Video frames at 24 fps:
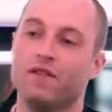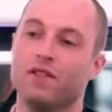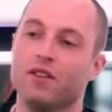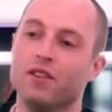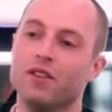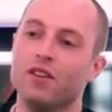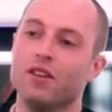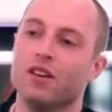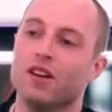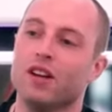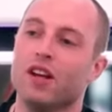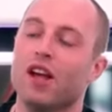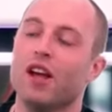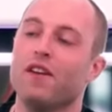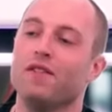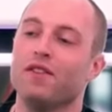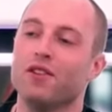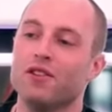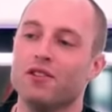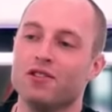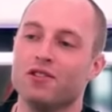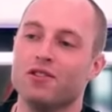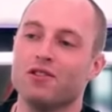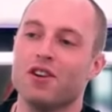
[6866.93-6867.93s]
If you're
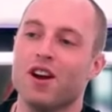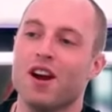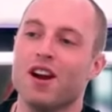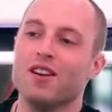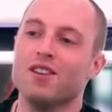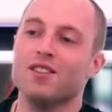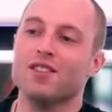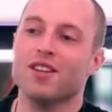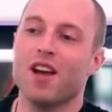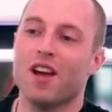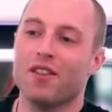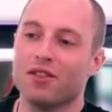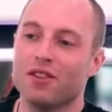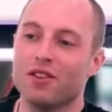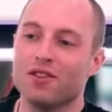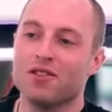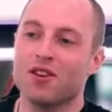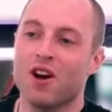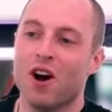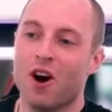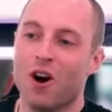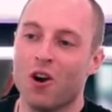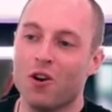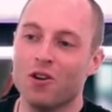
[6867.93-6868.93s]
trying to set the
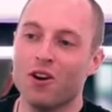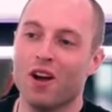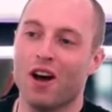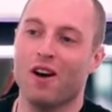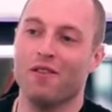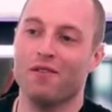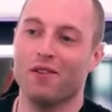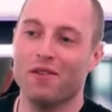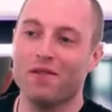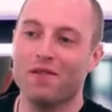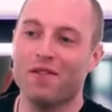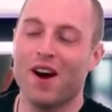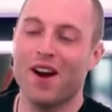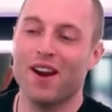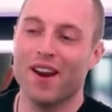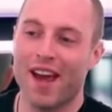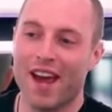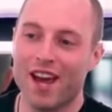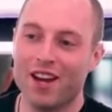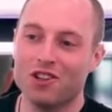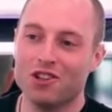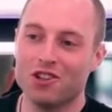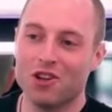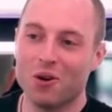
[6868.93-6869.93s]
tone of a fun
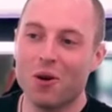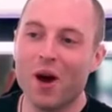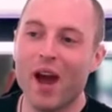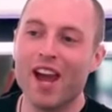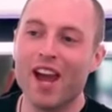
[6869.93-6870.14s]
HOH